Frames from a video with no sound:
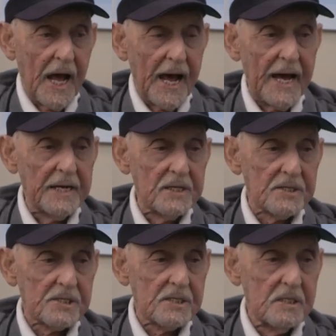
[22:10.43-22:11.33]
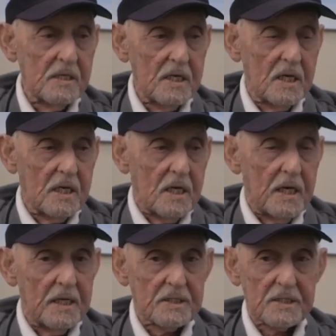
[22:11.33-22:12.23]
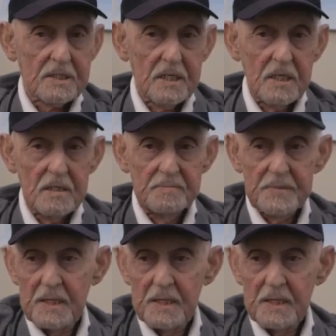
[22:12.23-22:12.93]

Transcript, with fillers: had its it's, uh,